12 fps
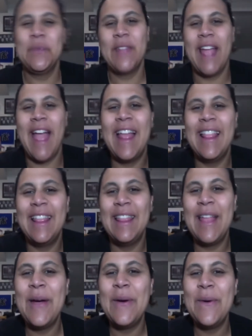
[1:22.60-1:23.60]

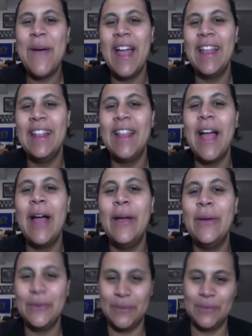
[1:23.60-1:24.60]
Hello, hello.
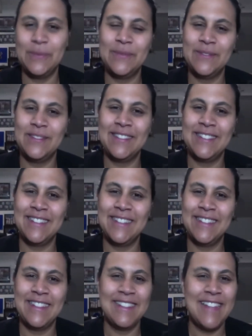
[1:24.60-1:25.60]

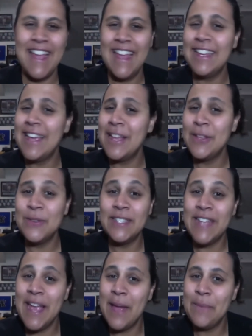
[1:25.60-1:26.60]
Can you
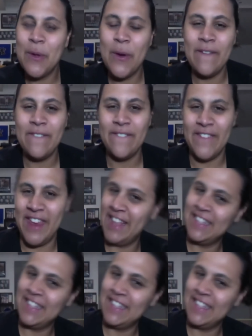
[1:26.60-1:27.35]
stamp your feet?